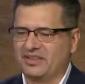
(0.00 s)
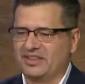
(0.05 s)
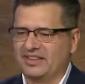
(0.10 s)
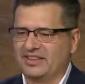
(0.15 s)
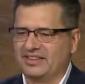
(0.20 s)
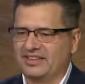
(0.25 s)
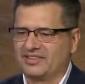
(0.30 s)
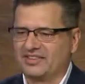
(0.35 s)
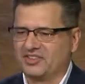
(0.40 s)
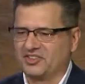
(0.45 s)

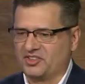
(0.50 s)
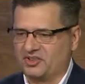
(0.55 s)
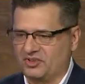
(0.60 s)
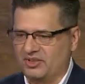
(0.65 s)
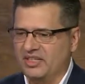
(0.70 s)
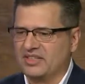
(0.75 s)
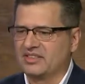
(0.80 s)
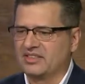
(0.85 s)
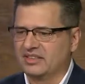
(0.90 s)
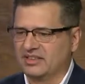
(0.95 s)
But it's just
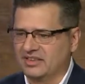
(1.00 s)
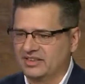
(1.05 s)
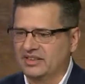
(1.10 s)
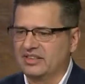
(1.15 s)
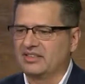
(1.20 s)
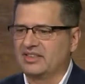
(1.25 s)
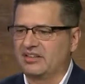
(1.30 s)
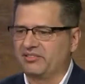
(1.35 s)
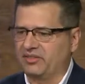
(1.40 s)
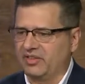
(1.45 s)
great to
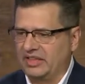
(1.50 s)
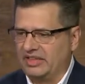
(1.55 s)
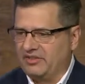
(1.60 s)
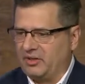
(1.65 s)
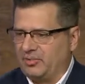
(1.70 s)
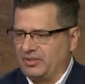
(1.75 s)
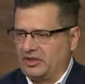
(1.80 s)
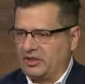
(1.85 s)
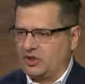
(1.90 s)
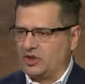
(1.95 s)
get. I feel like I
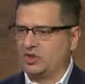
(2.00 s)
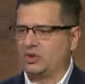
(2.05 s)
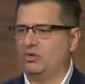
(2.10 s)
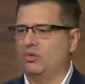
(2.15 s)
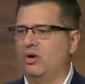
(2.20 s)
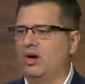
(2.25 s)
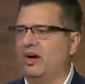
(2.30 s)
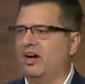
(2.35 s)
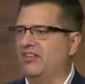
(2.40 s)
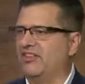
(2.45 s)
have a bigger
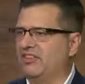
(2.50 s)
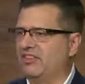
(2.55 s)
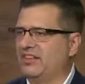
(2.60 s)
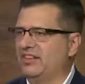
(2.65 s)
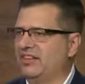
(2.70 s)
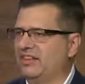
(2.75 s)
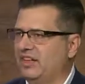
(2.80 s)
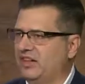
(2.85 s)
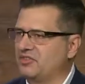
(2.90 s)
swath